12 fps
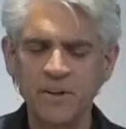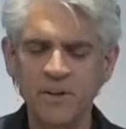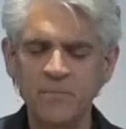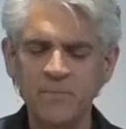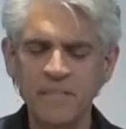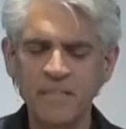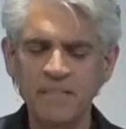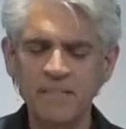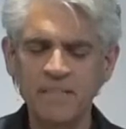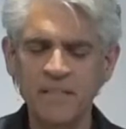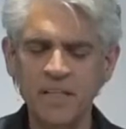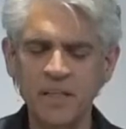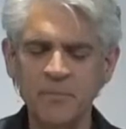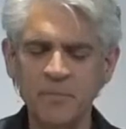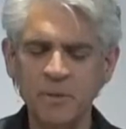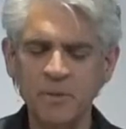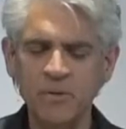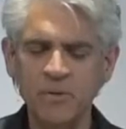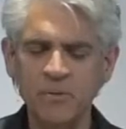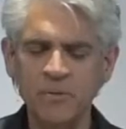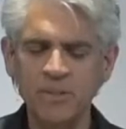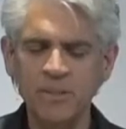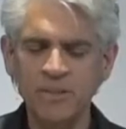From this sleep, Lord,